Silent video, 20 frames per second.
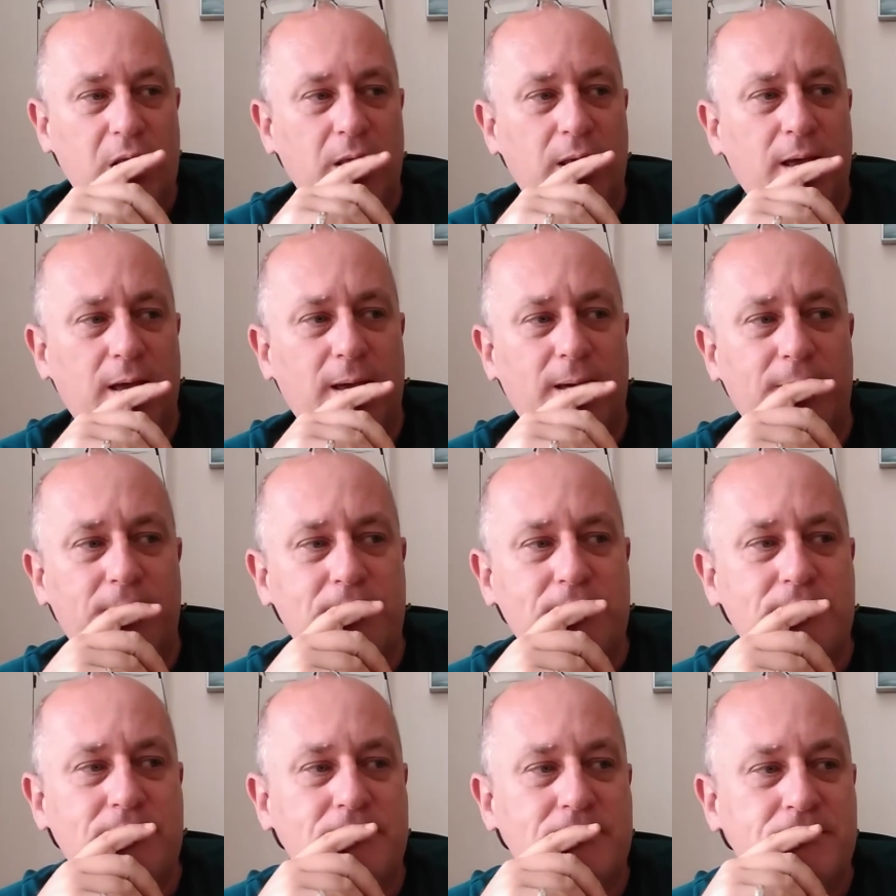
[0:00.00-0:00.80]

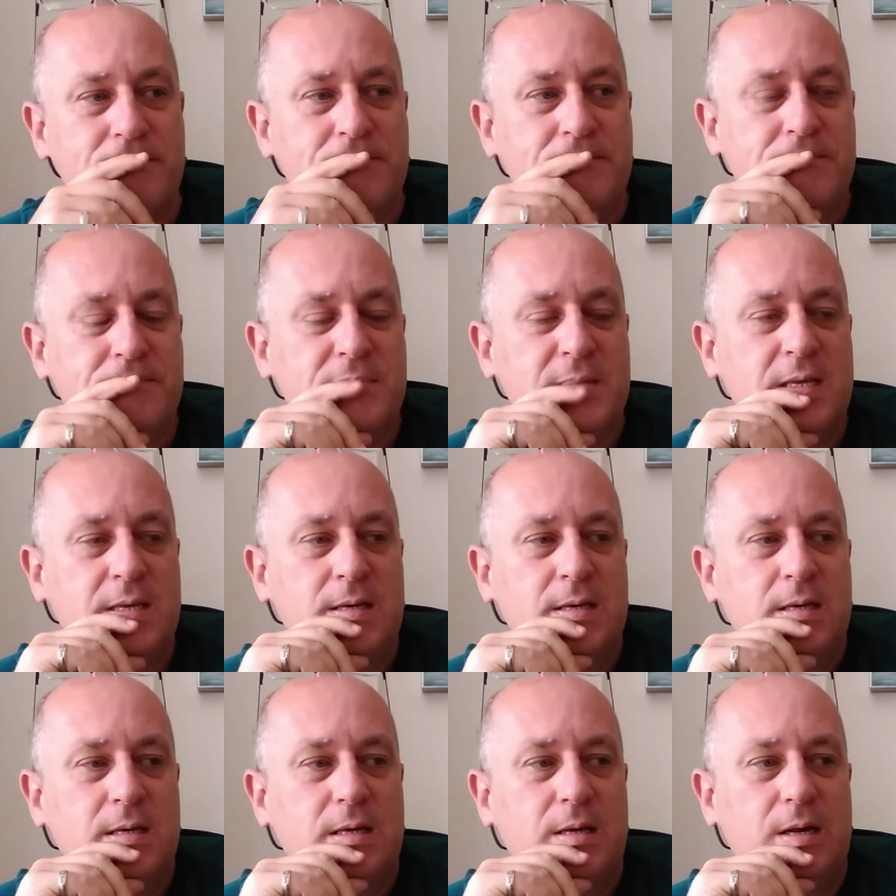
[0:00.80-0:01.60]
Um,
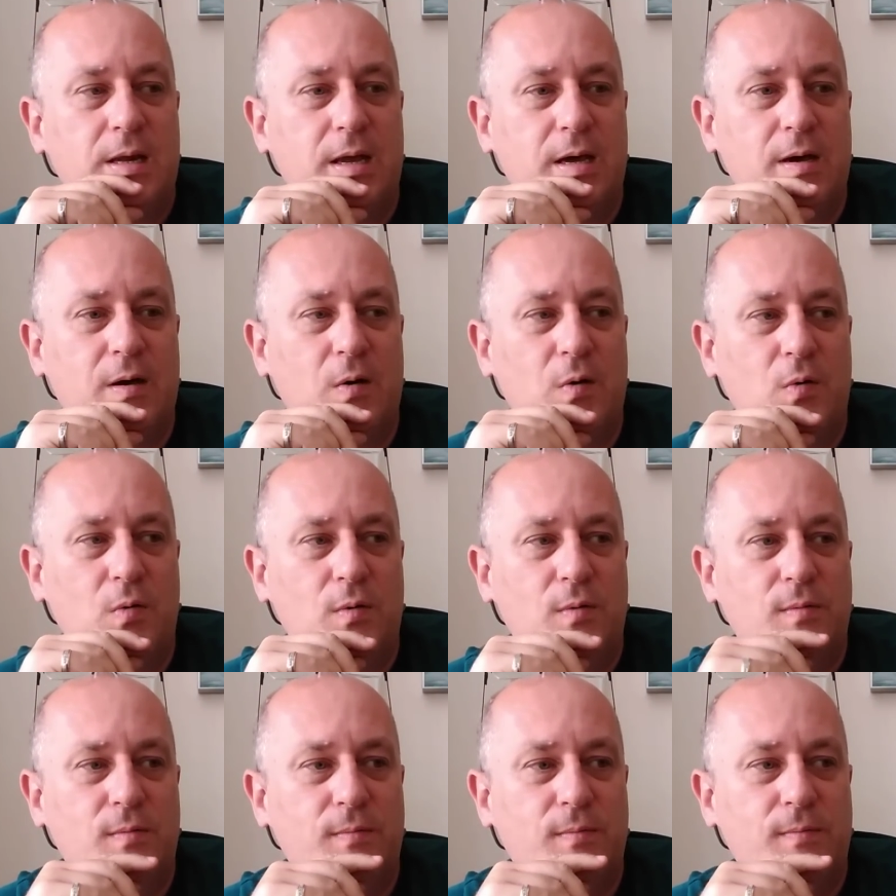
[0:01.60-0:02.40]

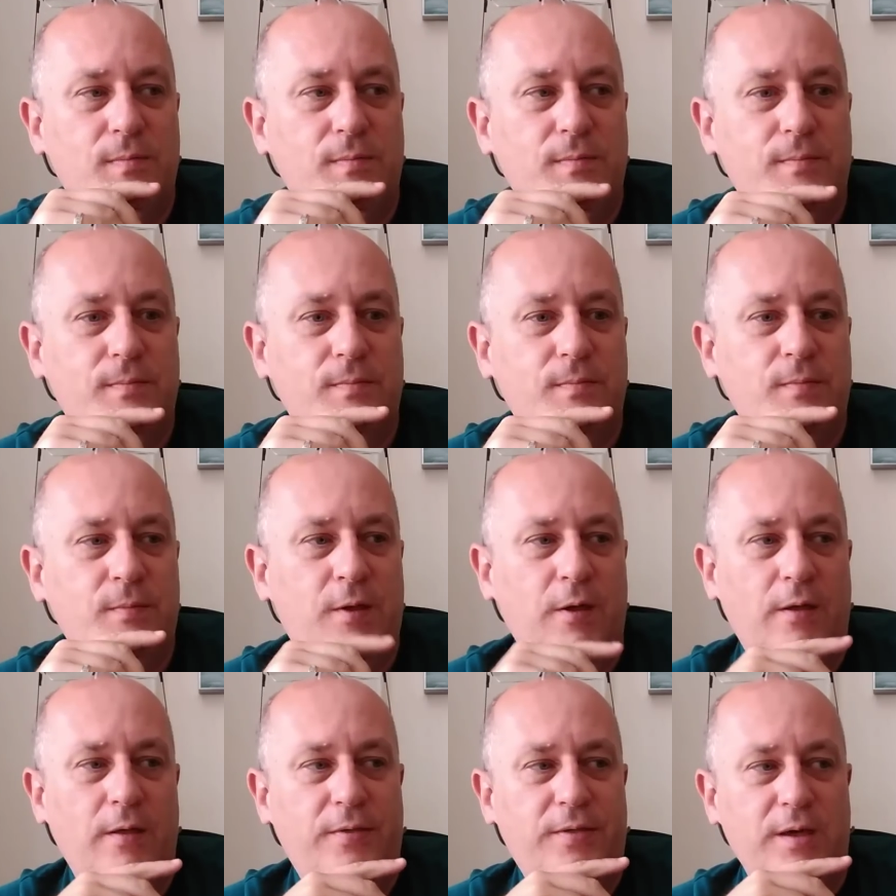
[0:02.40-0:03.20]
now,
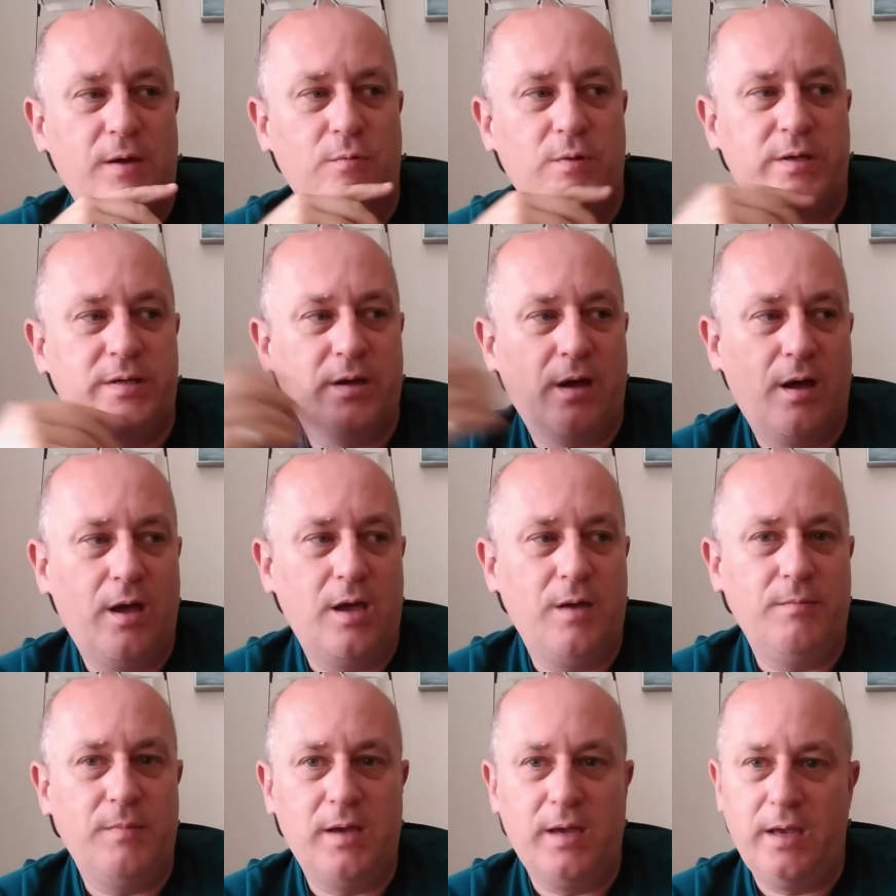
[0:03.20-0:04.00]
the other thing with
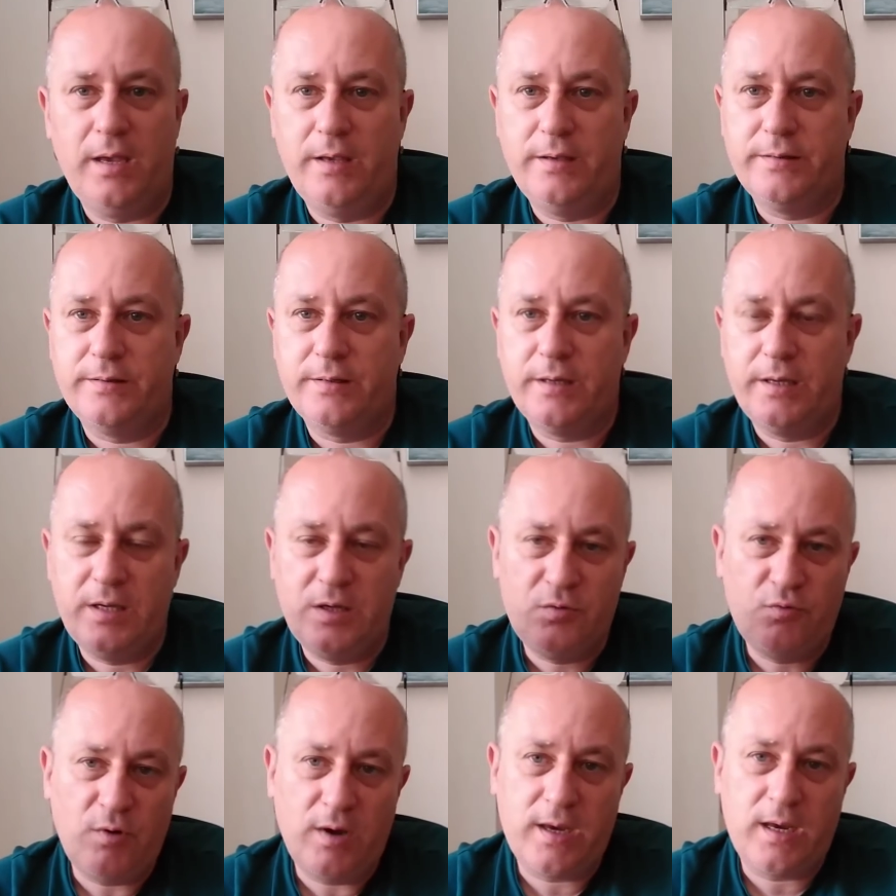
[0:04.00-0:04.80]
time is
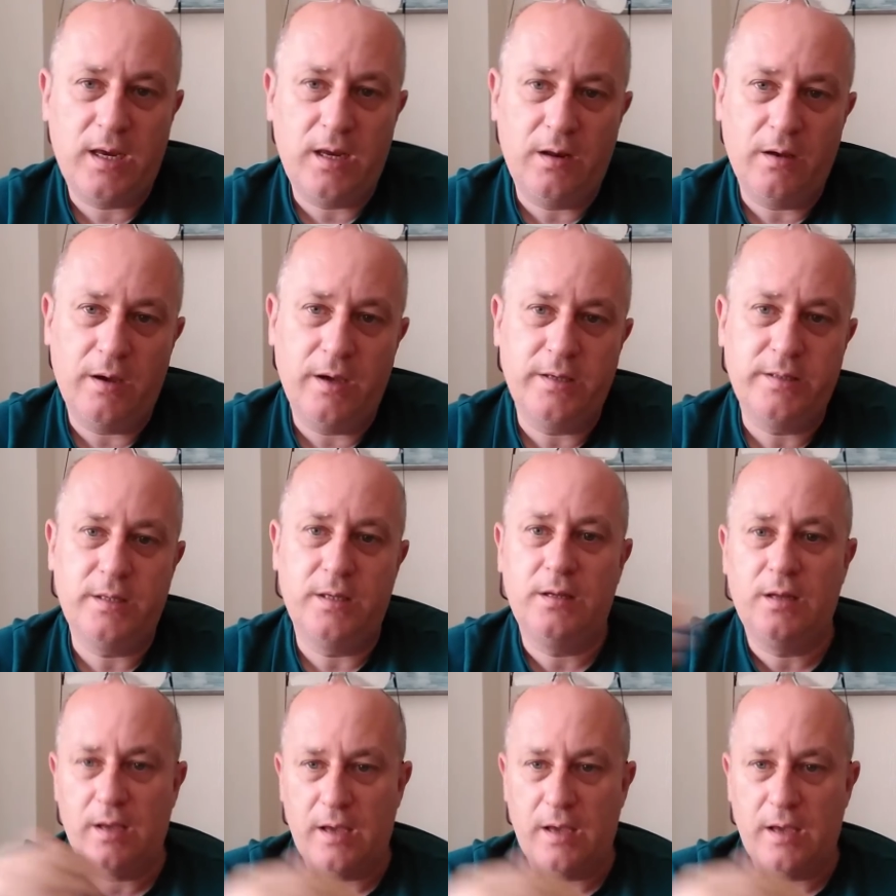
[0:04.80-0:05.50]
is recognizing